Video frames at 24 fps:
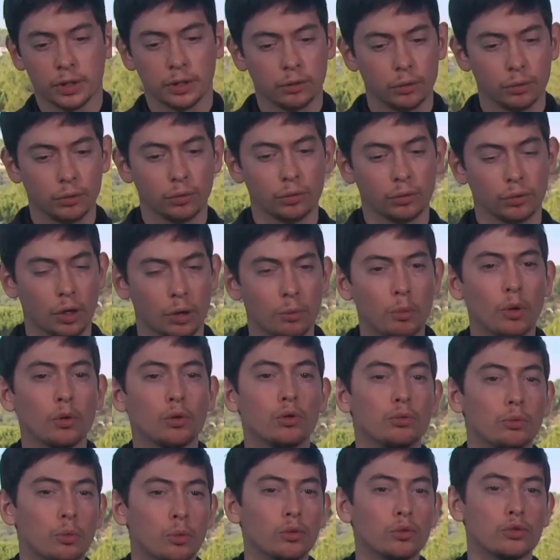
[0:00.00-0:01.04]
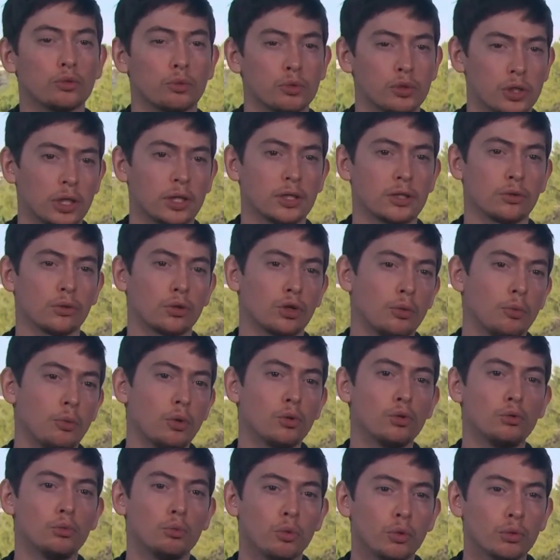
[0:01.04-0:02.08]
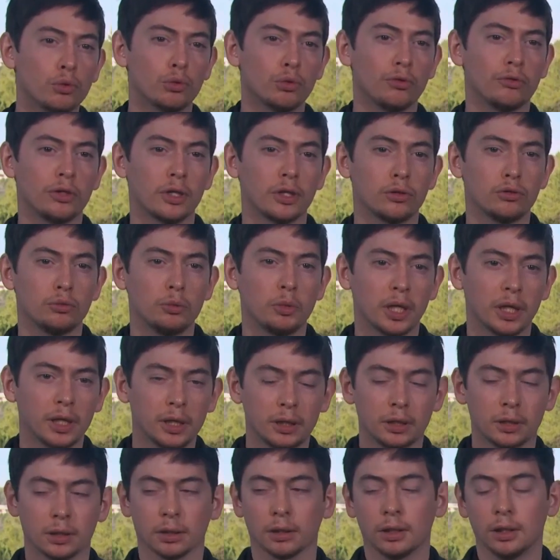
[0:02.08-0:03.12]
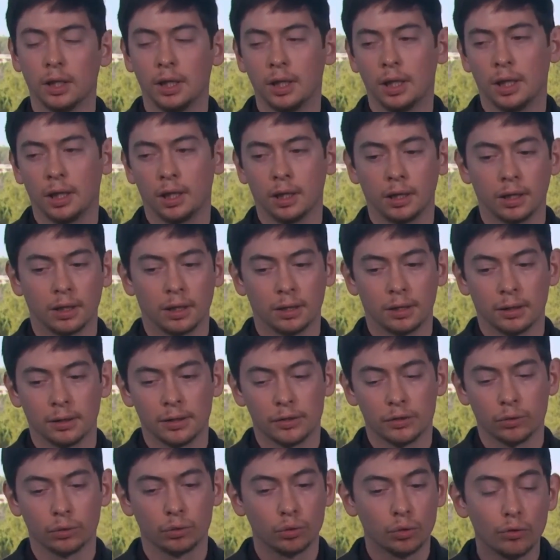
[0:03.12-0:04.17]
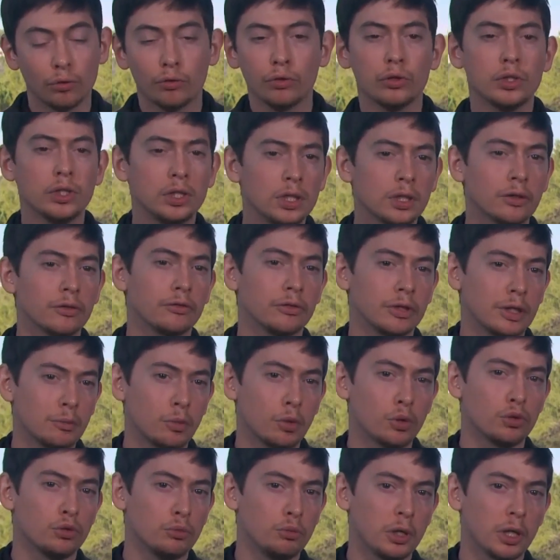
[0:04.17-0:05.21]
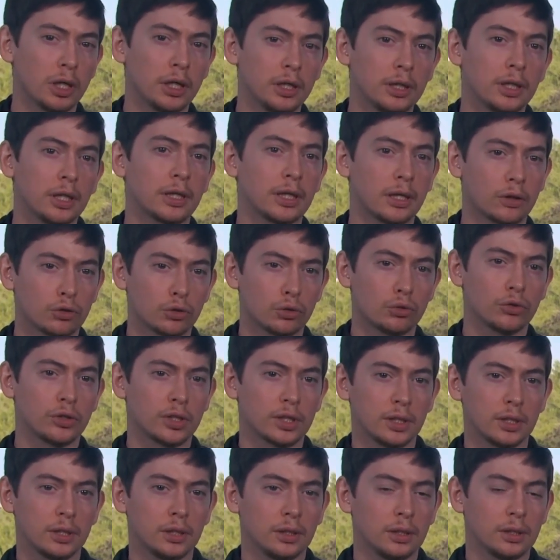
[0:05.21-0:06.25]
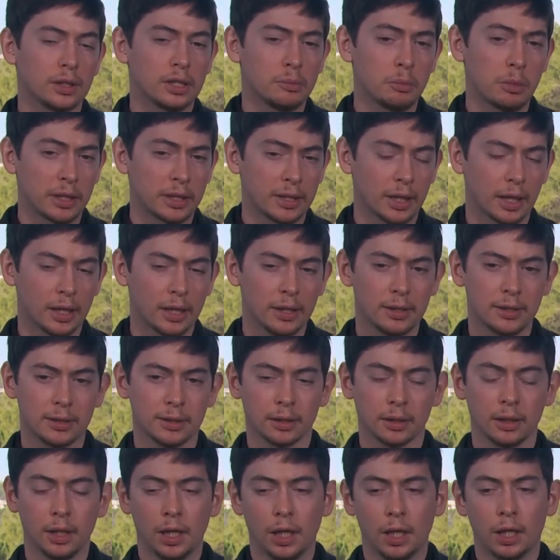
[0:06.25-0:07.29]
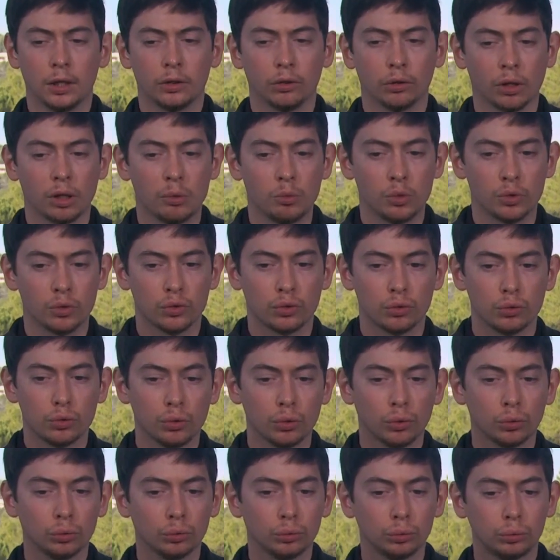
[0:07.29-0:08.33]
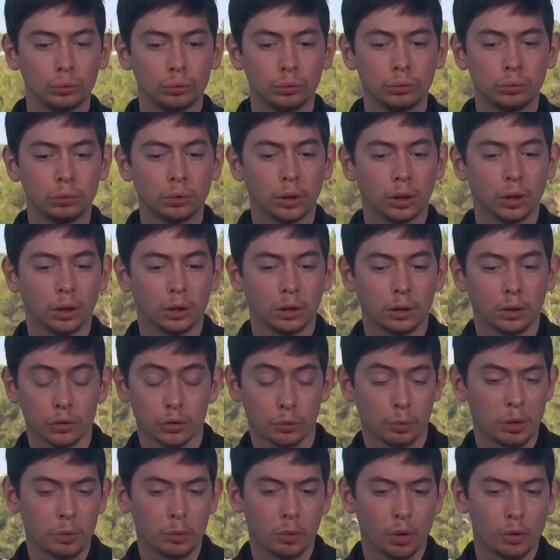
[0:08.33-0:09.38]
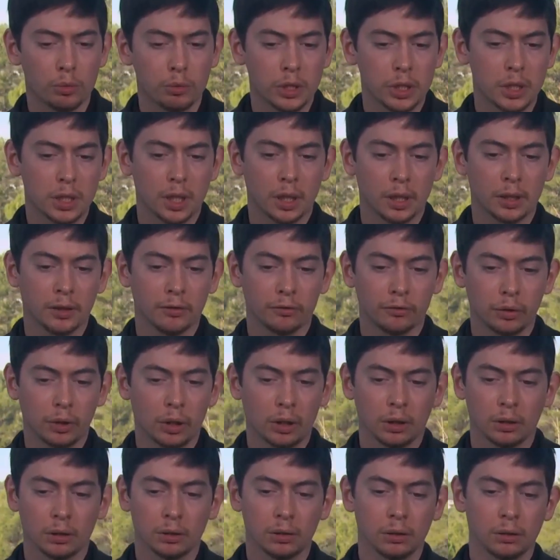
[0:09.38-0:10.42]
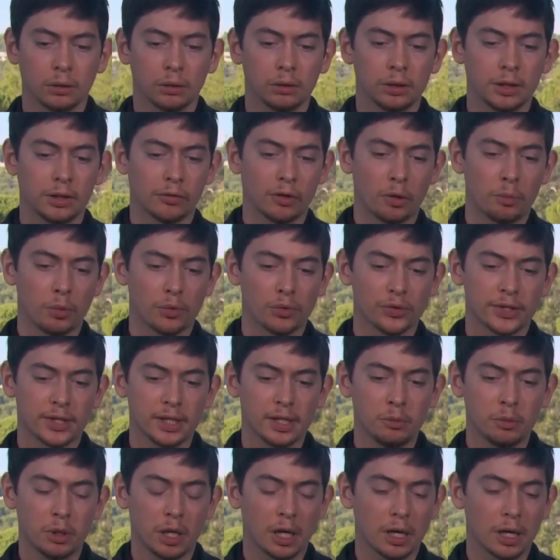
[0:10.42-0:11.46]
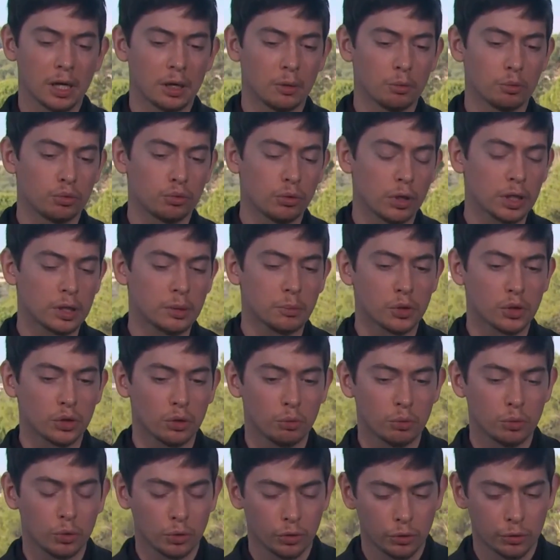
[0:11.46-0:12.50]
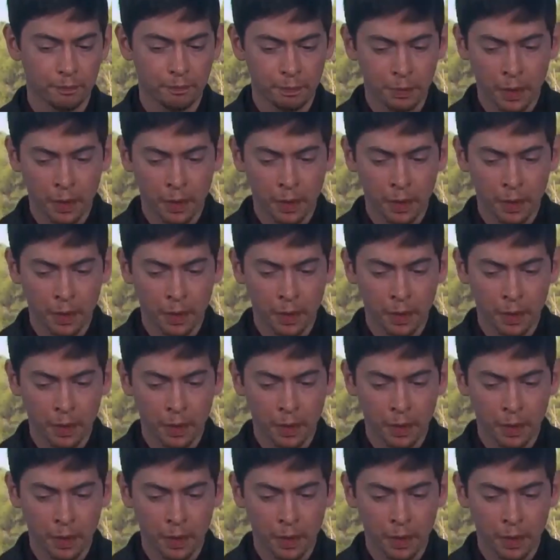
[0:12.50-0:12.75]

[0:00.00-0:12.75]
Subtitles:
"How does the world interrogate itself? How does the world become digital?" Becoming digital is something that interests me. Well, I'm not the first one to think about it. But something that I think it is very important to understand